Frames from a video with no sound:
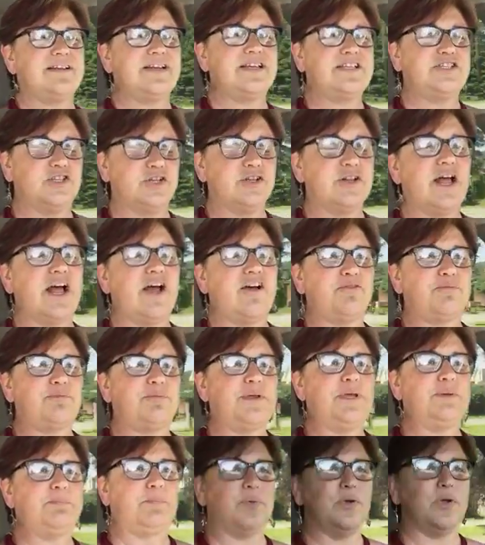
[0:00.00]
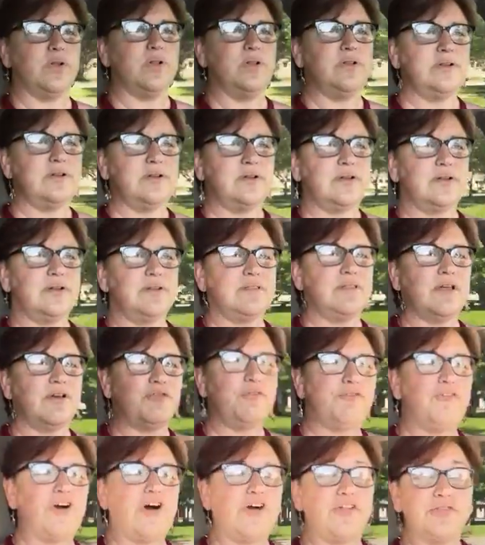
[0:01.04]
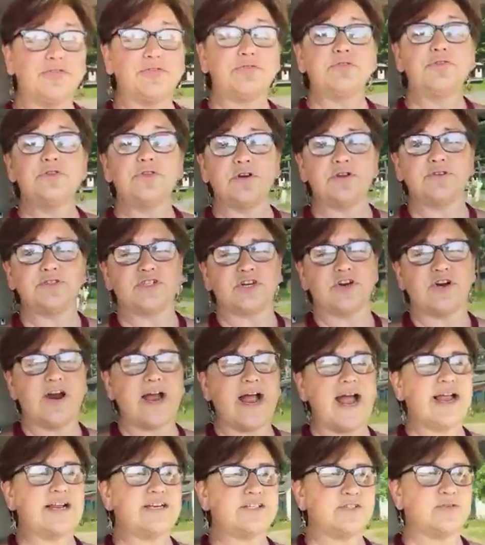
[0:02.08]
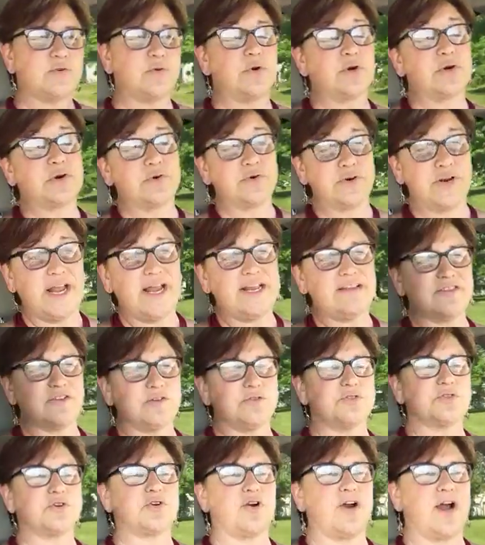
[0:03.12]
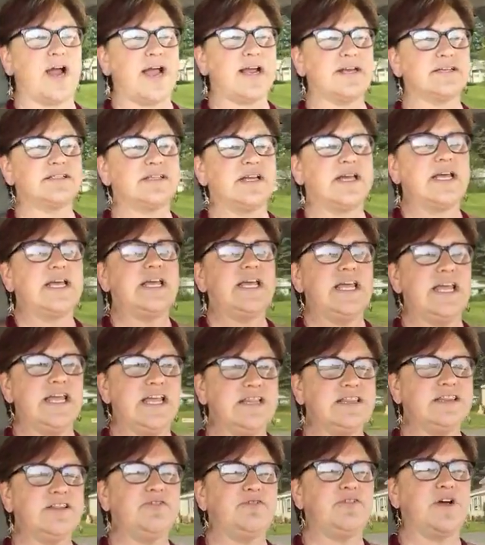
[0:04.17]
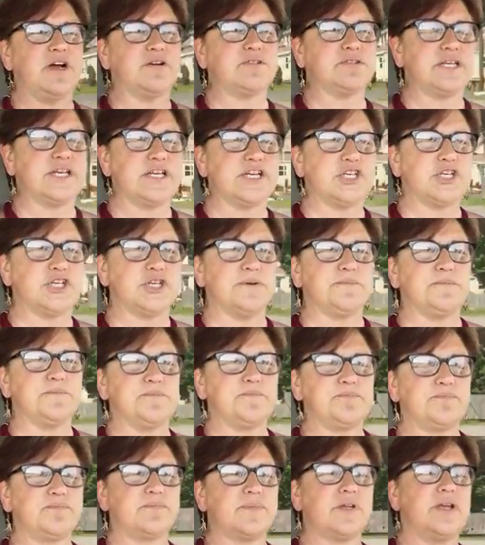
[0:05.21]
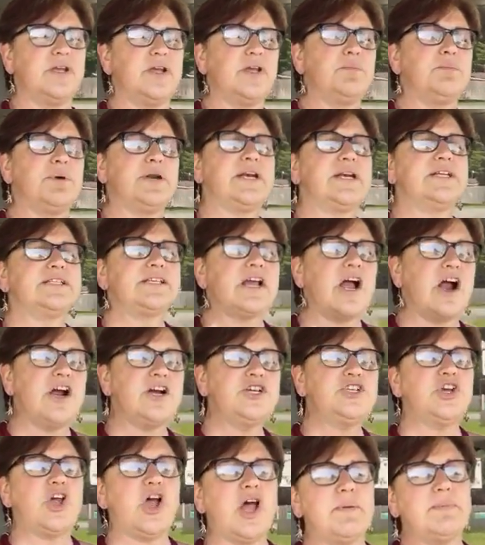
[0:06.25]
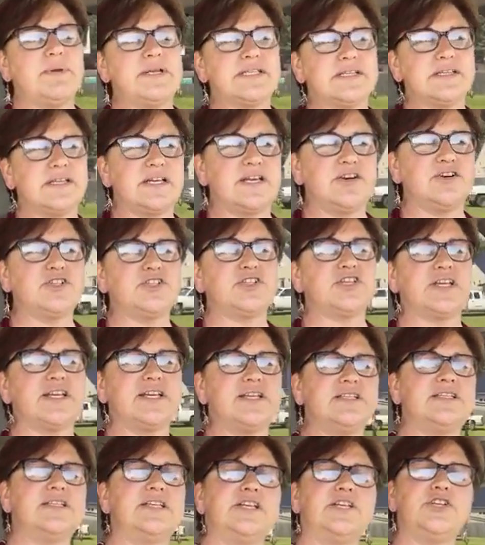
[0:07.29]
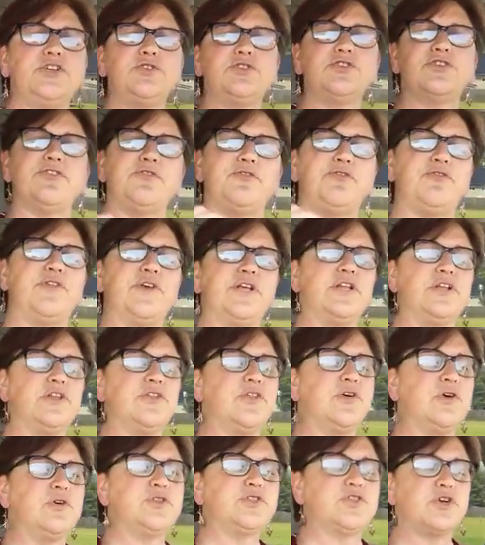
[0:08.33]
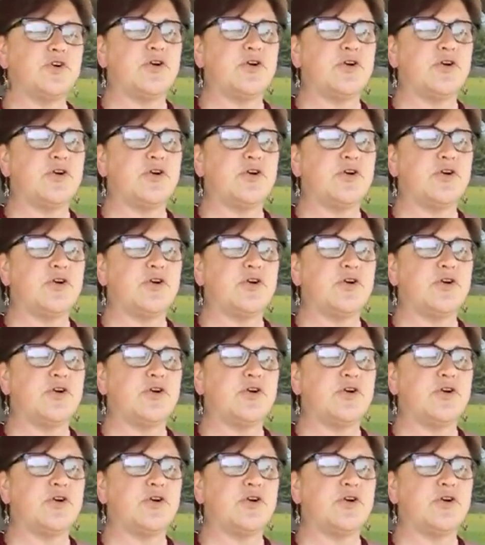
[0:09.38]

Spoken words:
is you'll have people that fall through those cracks or create those cracks in the foundation. But it is our job as leaders to continue to fill those